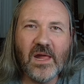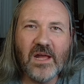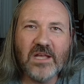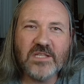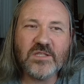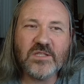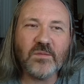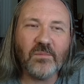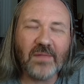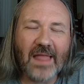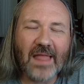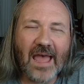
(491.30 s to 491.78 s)

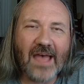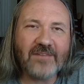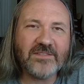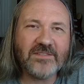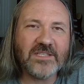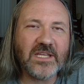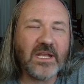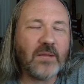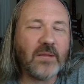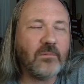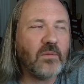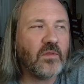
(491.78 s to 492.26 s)

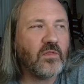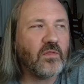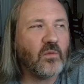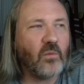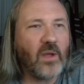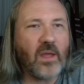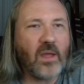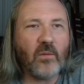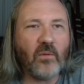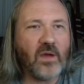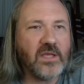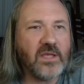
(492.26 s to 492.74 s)
laughs in it. But the
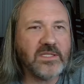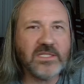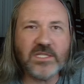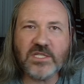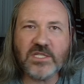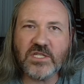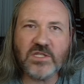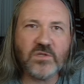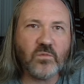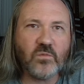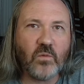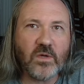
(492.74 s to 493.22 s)
way it was, it
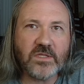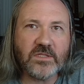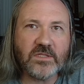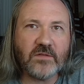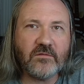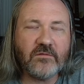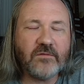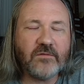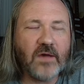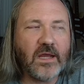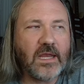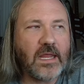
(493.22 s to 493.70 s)
just
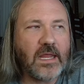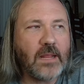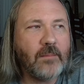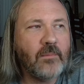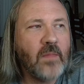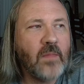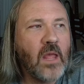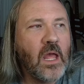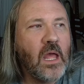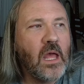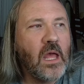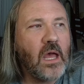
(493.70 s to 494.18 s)
wasn't funny.
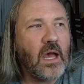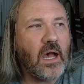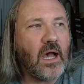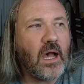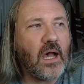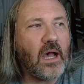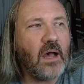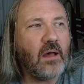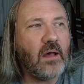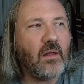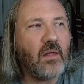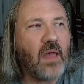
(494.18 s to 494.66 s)

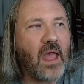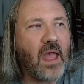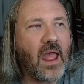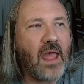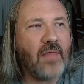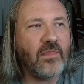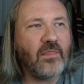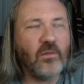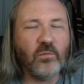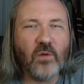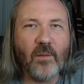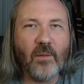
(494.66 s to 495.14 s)

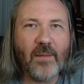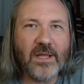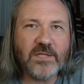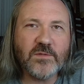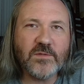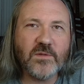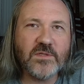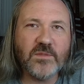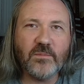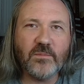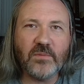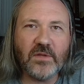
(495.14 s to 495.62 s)
And the romance
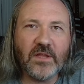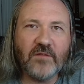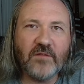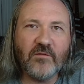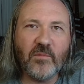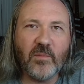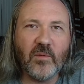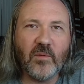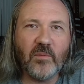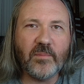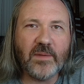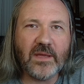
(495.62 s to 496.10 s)
wasn't
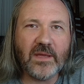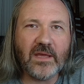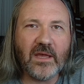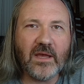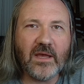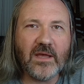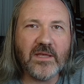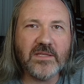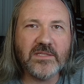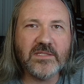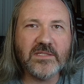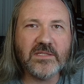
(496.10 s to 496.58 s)
believable
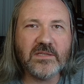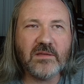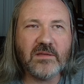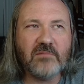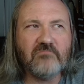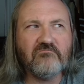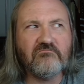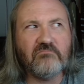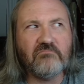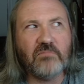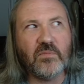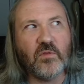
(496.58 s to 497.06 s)
because
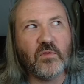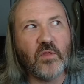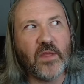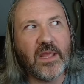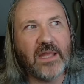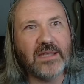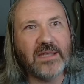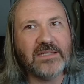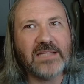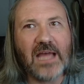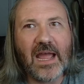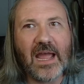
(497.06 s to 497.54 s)

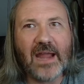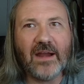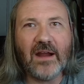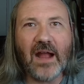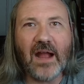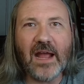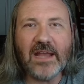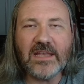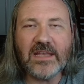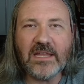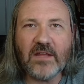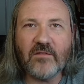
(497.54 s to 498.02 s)
the entire
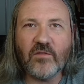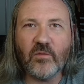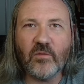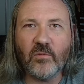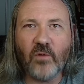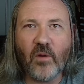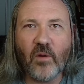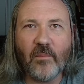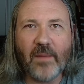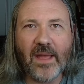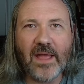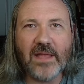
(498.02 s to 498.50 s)
idea of the
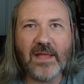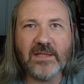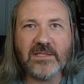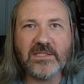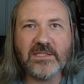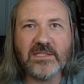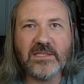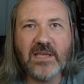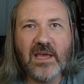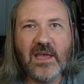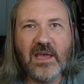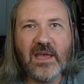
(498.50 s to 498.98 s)

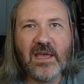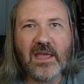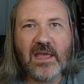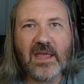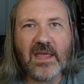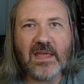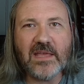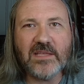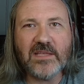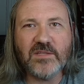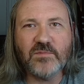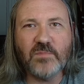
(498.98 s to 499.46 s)
romance
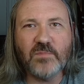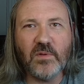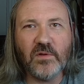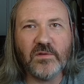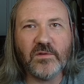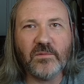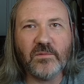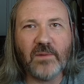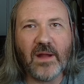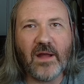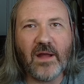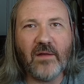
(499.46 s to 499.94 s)
is
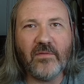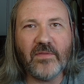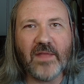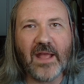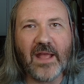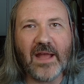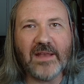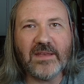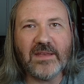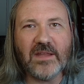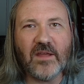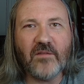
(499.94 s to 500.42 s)
built around the
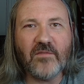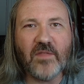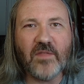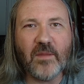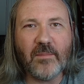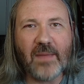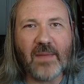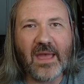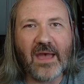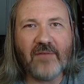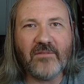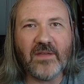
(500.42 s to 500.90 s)
idea of
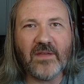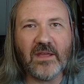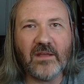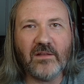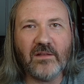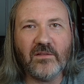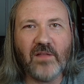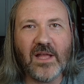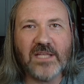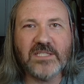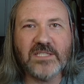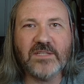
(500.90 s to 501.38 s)
them having
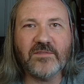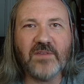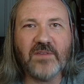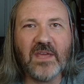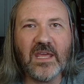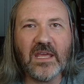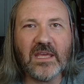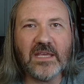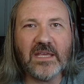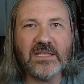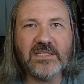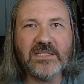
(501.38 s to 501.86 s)
lots of
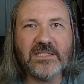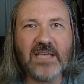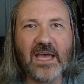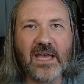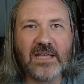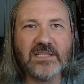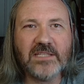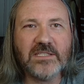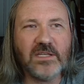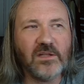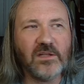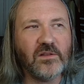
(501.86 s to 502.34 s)
kinky
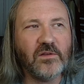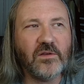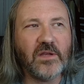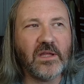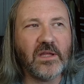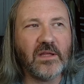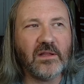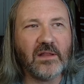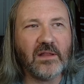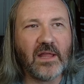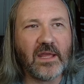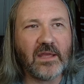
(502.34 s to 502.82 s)
sex,
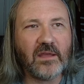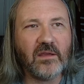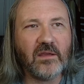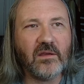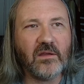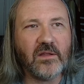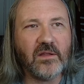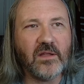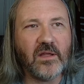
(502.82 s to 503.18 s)
including like